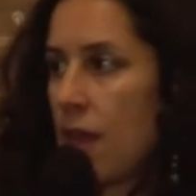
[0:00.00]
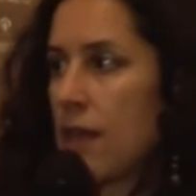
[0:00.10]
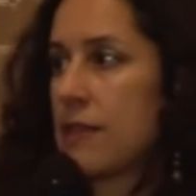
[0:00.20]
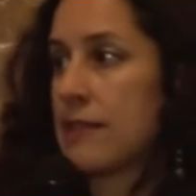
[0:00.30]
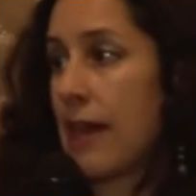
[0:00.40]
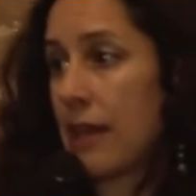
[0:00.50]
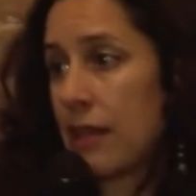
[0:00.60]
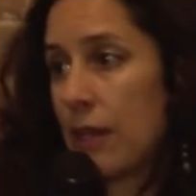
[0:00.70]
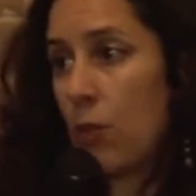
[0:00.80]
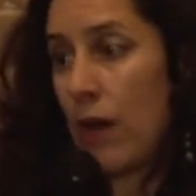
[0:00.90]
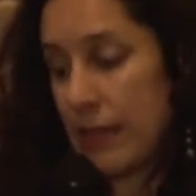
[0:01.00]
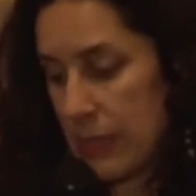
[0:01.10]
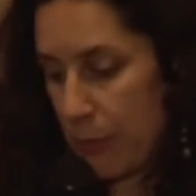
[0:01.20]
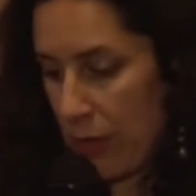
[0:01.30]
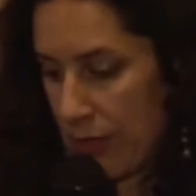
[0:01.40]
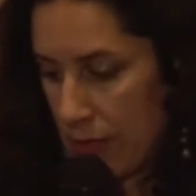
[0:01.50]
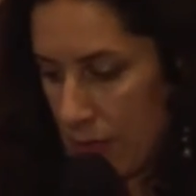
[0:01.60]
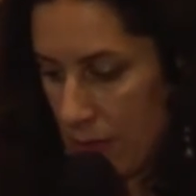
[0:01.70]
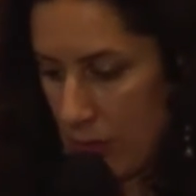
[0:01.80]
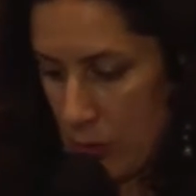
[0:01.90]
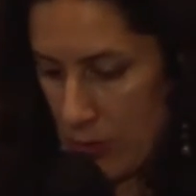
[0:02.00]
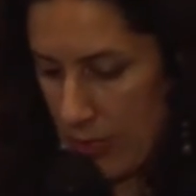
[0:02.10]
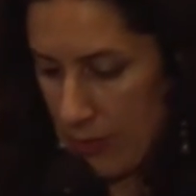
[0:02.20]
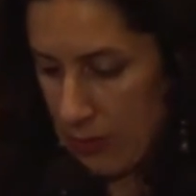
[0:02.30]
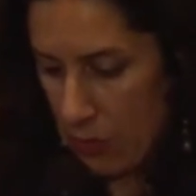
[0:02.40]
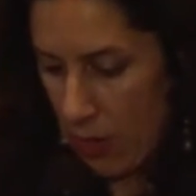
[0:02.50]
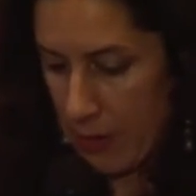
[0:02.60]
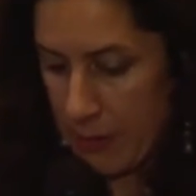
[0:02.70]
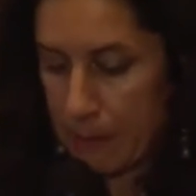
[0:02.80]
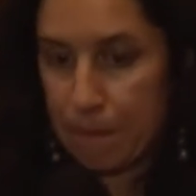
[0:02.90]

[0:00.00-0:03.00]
is sadly widespread in today's Iraq.